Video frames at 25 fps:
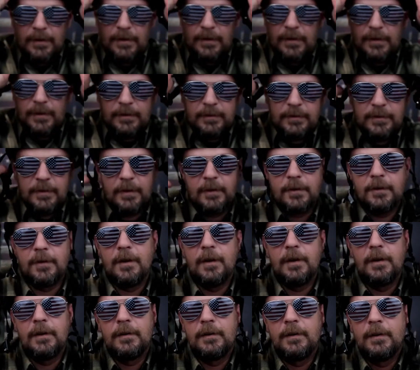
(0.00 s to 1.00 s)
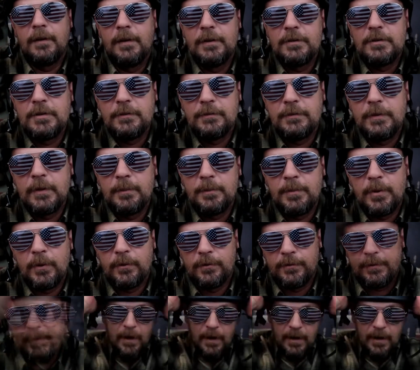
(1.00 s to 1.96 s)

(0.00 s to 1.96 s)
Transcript: I snuck her on and she fit perfect.